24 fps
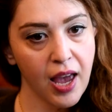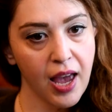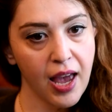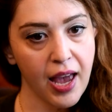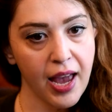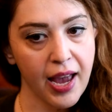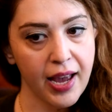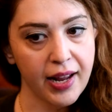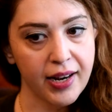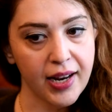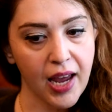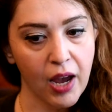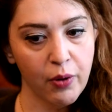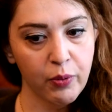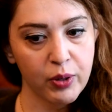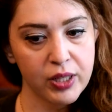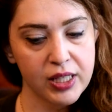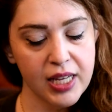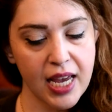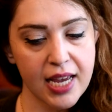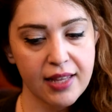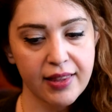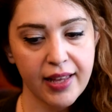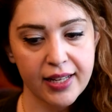And I
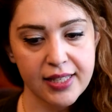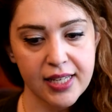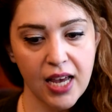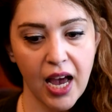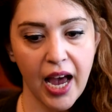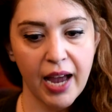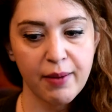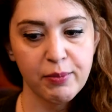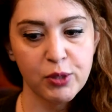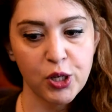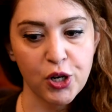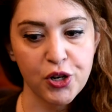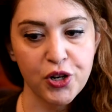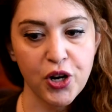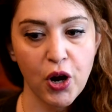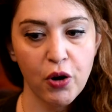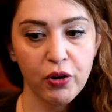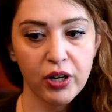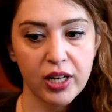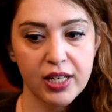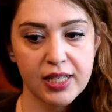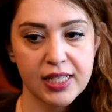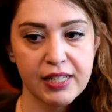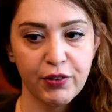would take that time to
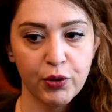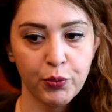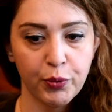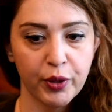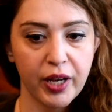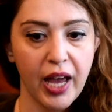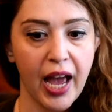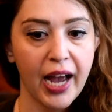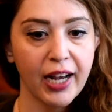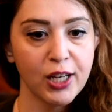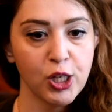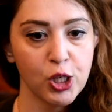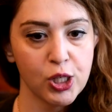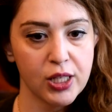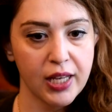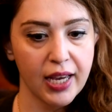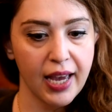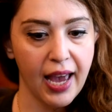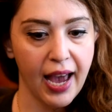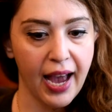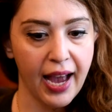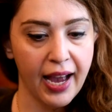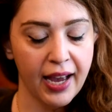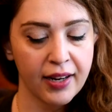notice different reactions I
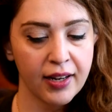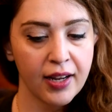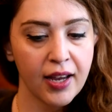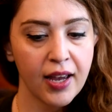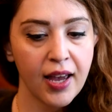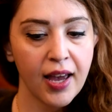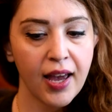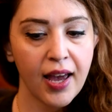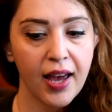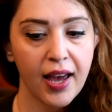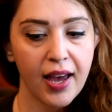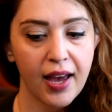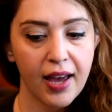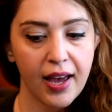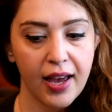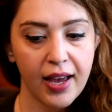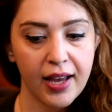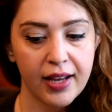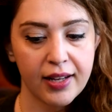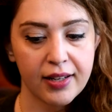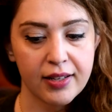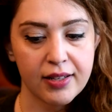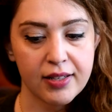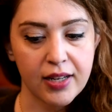had.
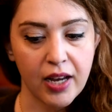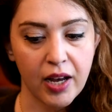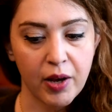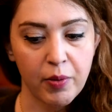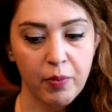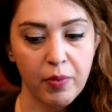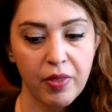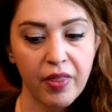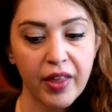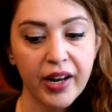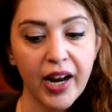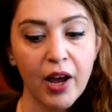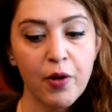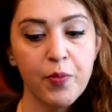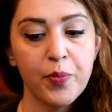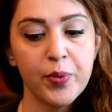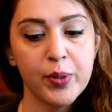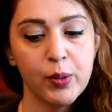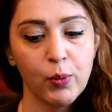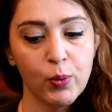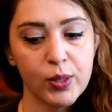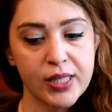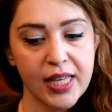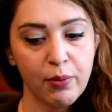And then I
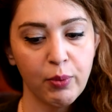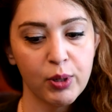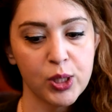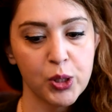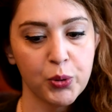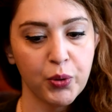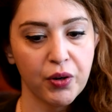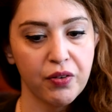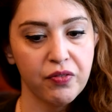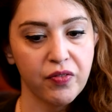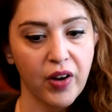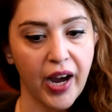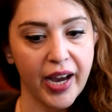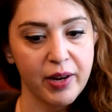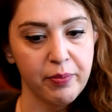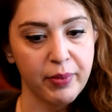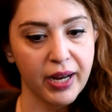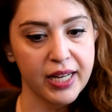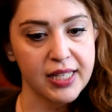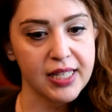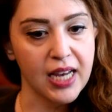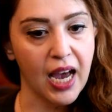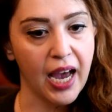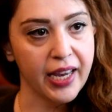was able to refine
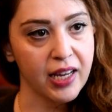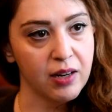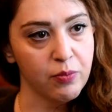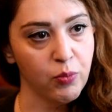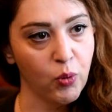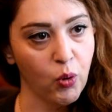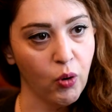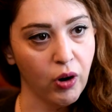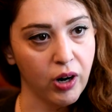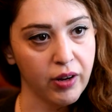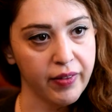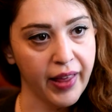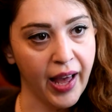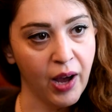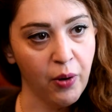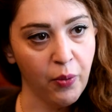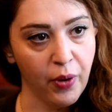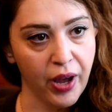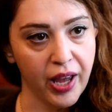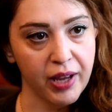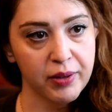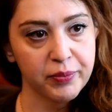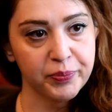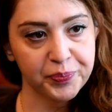my diet more that
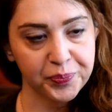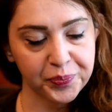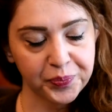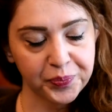way.